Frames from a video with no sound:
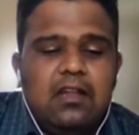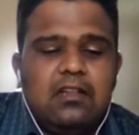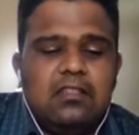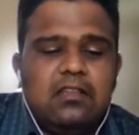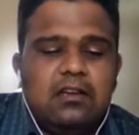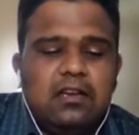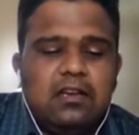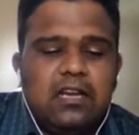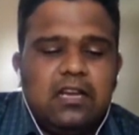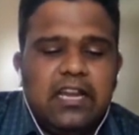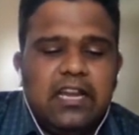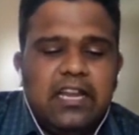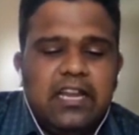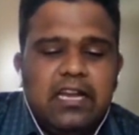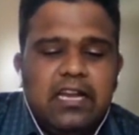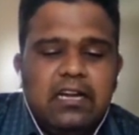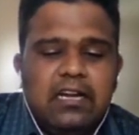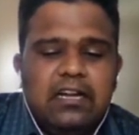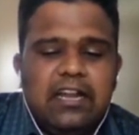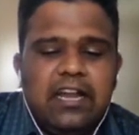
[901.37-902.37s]

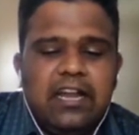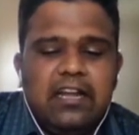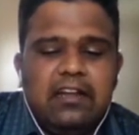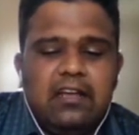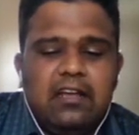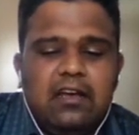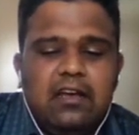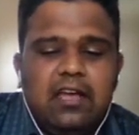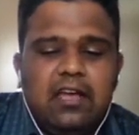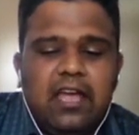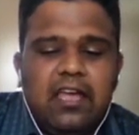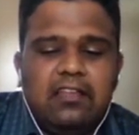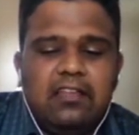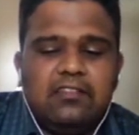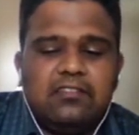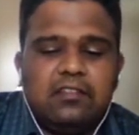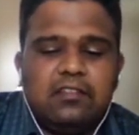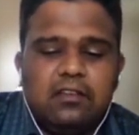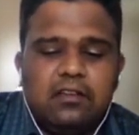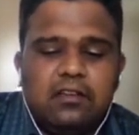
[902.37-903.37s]
clinical data has
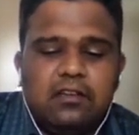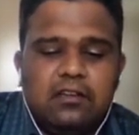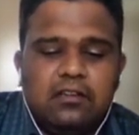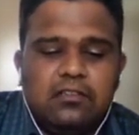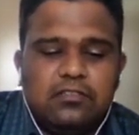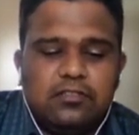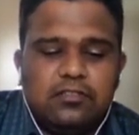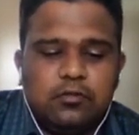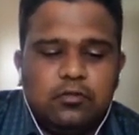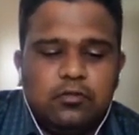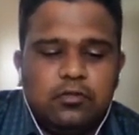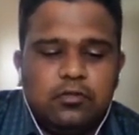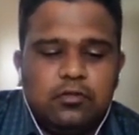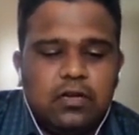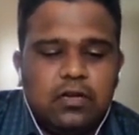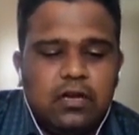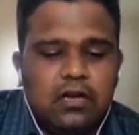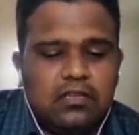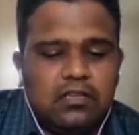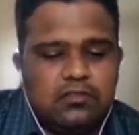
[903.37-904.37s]
shown
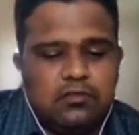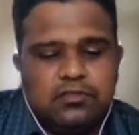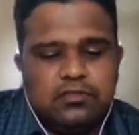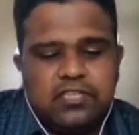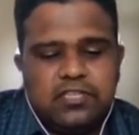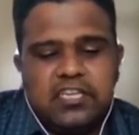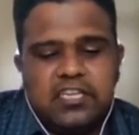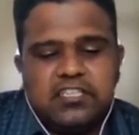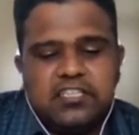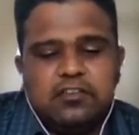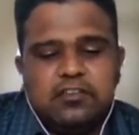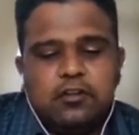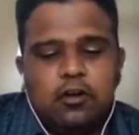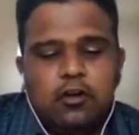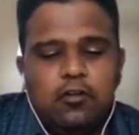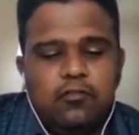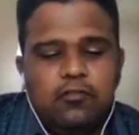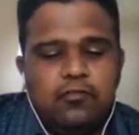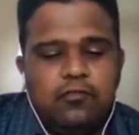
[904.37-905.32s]
association of